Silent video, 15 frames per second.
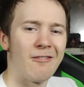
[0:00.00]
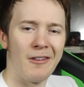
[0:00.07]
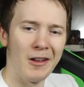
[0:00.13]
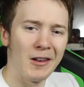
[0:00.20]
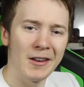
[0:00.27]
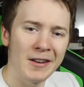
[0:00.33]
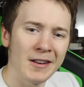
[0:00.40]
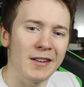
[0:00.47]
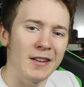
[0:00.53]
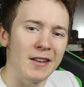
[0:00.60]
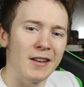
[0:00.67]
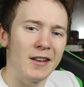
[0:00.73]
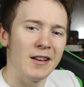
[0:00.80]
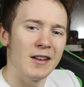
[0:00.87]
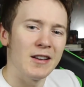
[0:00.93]
villain.
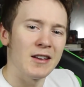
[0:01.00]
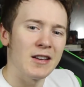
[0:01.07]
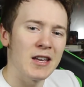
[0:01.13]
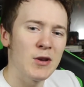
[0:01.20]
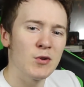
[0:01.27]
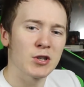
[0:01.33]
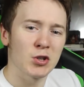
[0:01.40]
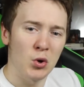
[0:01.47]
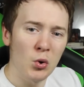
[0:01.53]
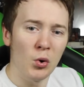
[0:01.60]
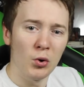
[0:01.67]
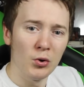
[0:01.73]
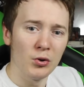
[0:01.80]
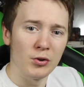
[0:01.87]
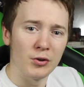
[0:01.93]
He was
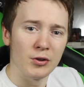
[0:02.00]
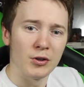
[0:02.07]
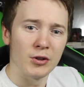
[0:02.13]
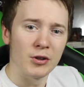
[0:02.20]
cool.